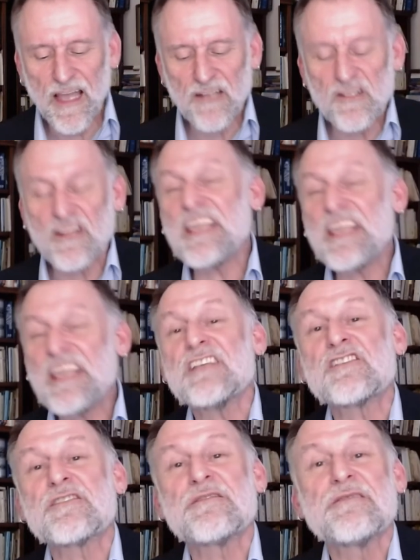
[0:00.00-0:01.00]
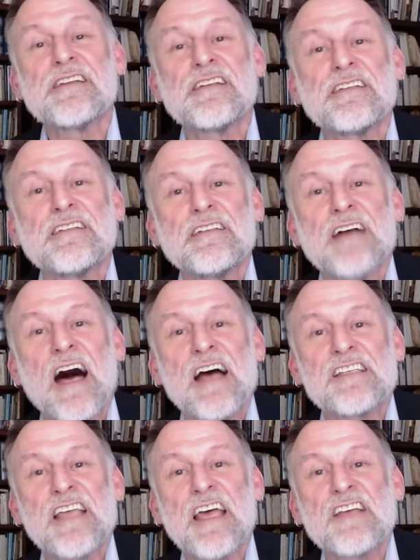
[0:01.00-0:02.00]
And to these,
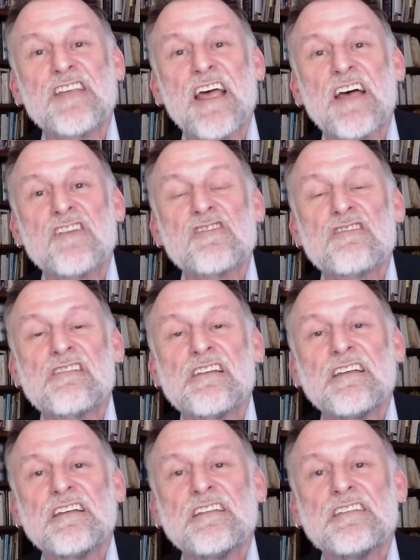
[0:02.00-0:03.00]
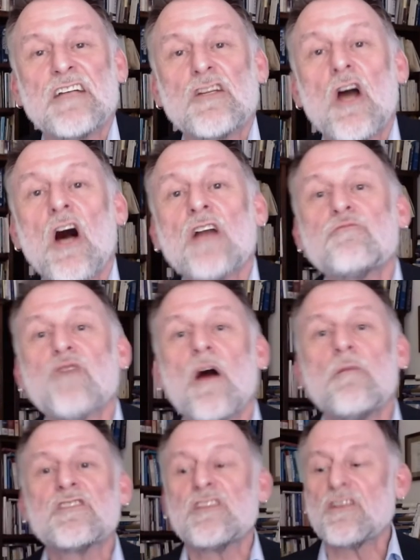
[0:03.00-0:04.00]
Isaiah says that God
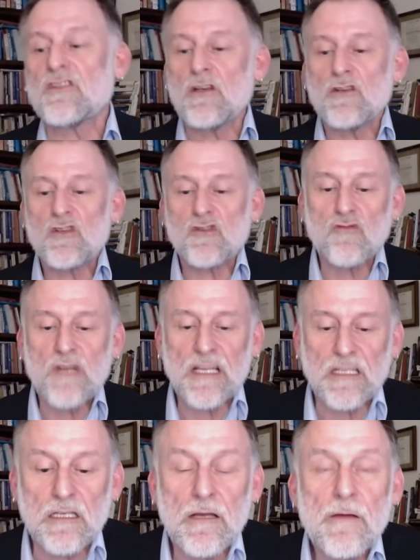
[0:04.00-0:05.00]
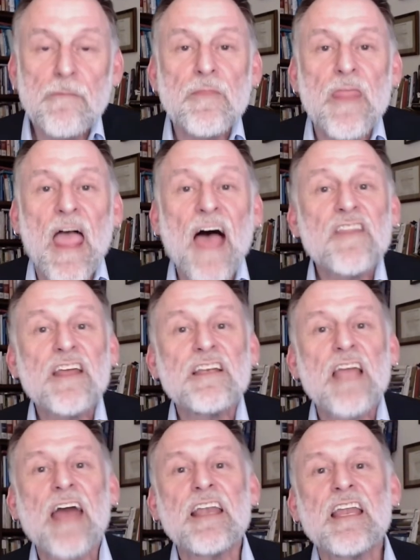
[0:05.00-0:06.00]
promises strength. And
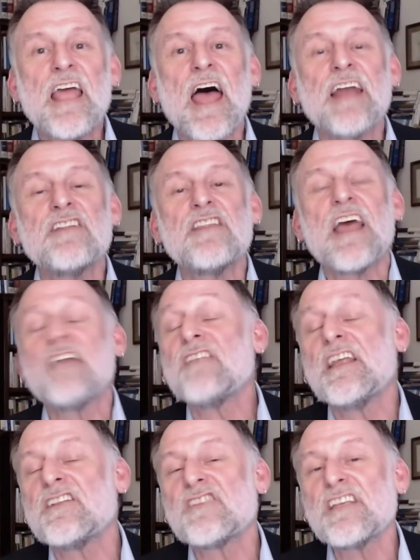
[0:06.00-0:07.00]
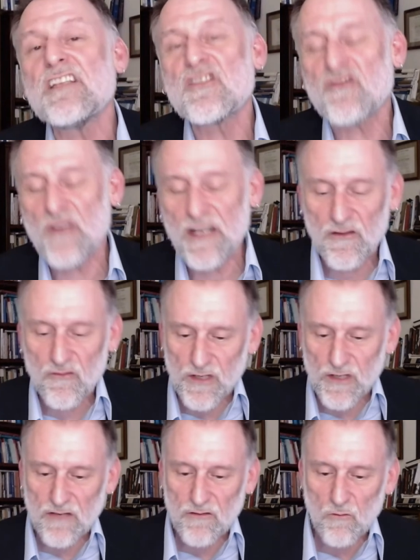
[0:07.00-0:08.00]
then and and and then it's illustrated in
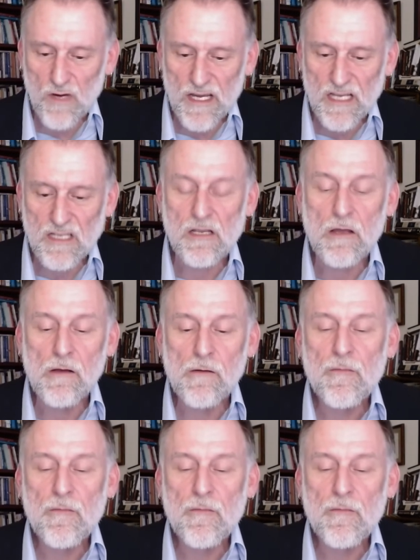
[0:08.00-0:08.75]
three different ways.